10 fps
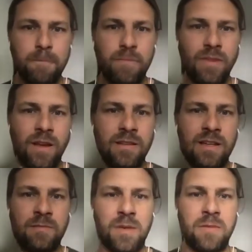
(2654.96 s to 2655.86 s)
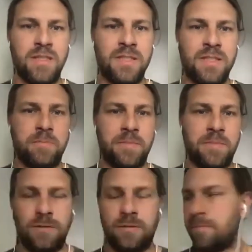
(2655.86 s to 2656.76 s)
And that maybe depend
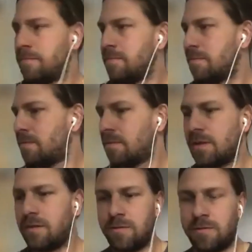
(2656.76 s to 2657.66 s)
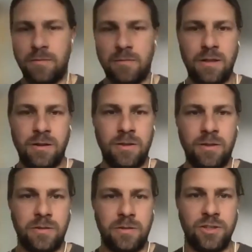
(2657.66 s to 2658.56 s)
on whether
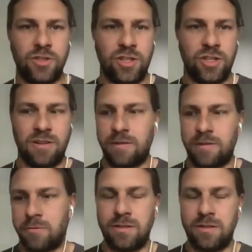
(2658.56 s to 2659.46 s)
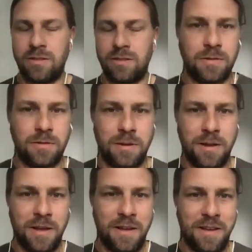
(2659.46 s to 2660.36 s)
you're an engineer or a researcher,
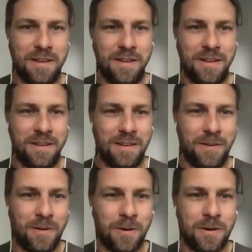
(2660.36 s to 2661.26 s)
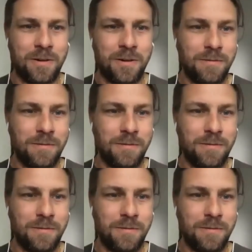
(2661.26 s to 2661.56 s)
or